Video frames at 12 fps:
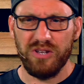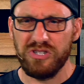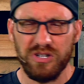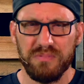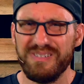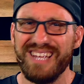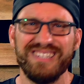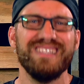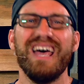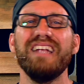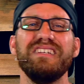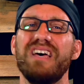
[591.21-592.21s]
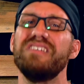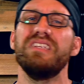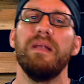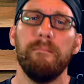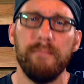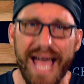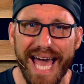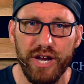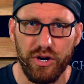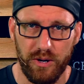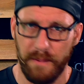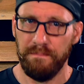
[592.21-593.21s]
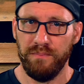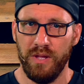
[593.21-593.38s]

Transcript: uncircumcised, that doesn't matter.